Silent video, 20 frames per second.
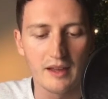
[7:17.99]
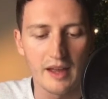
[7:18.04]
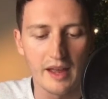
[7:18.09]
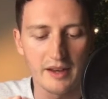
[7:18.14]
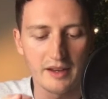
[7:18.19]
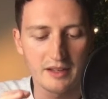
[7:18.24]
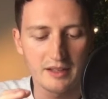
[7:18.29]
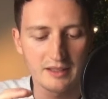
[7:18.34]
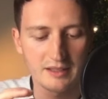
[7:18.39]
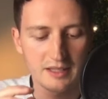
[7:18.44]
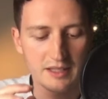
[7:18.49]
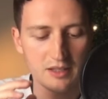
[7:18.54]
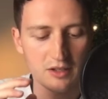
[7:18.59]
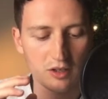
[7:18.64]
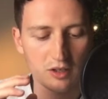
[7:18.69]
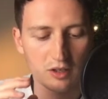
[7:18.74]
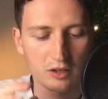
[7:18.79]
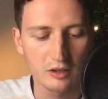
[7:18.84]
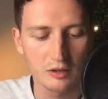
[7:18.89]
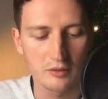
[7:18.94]
And you can see your
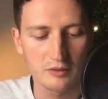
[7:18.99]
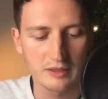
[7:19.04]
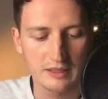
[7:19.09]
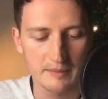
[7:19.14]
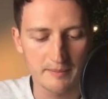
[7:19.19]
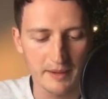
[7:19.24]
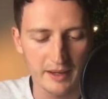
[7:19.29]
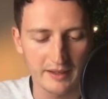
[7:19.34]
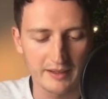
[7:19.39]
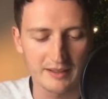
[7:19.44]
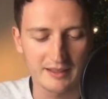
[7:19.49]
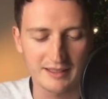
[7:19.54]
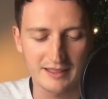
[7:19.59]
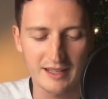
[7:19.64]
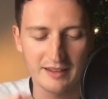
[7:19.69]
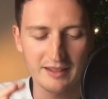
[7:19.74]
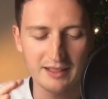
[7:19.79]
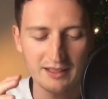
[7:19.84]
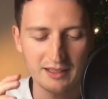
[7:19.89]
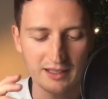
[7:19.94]
close competitors. Now,
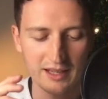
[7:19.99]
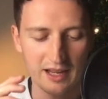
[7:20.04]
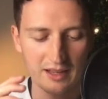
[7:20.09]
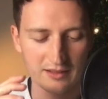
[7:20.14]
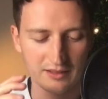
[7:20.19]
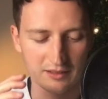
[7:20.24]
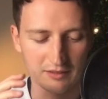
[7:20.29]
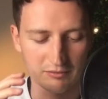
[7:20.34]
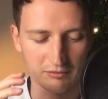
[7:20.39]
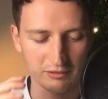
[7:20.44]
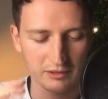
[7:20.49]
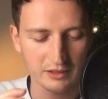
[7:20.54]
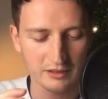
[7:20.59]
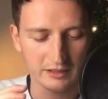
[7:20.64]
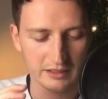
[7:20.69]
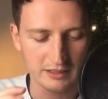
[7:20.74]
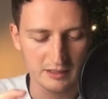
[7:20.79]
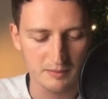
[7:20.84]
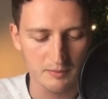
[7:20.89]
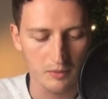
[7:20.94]
these accounts are
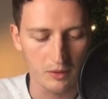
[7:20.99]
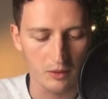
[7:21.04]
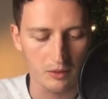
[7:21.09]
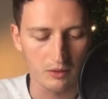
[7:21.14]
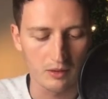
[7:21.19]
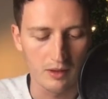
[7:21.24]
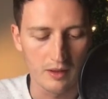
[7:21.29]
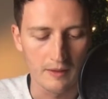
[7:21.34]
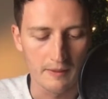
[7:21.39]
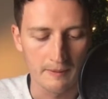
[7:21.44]
really small,